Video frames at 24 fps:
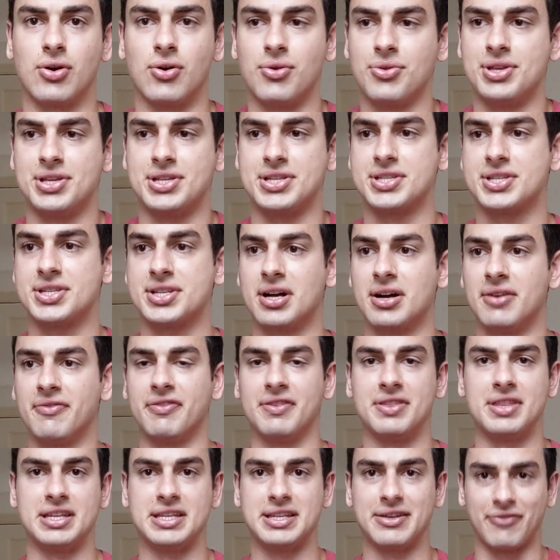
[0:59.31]
all this stuff
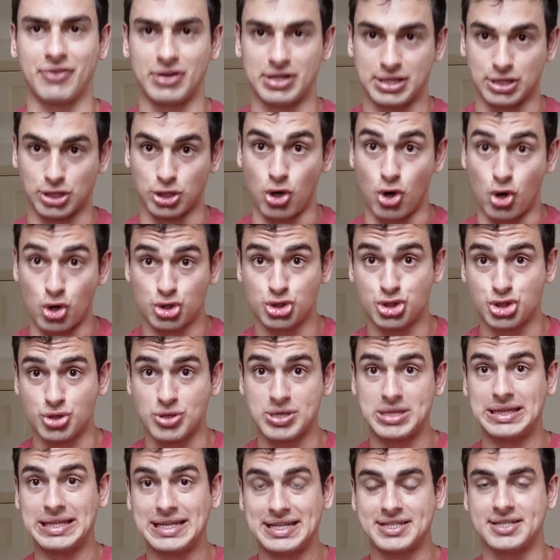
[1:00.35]
and the different
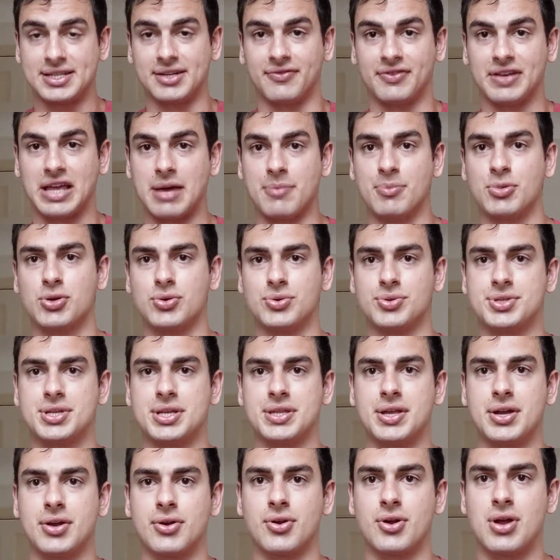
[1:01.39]
laundry list of chemicals
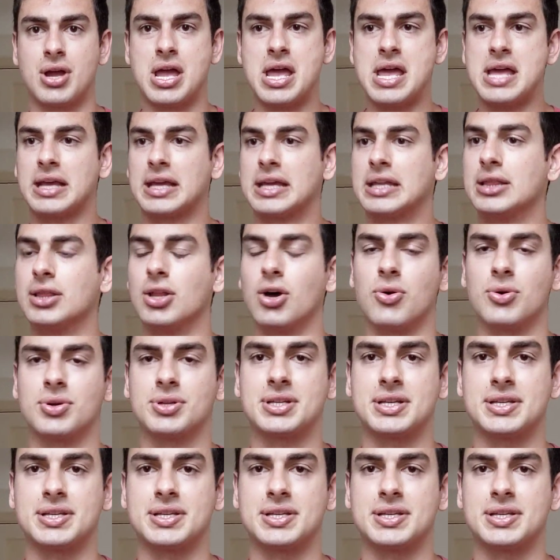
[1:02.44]
in there can lower